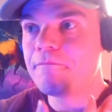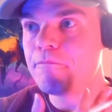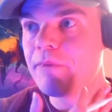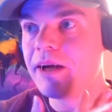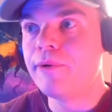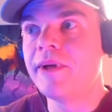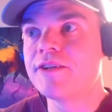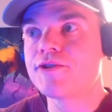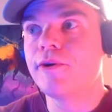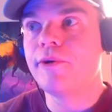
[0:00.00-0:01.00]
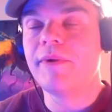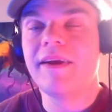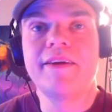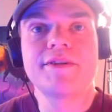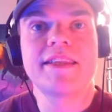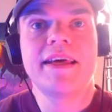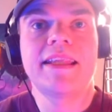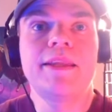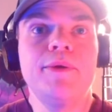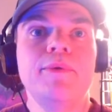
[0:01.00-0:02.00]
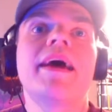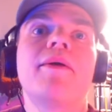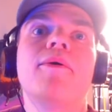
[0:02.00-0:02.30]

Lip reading: by doing so, you will understand that you can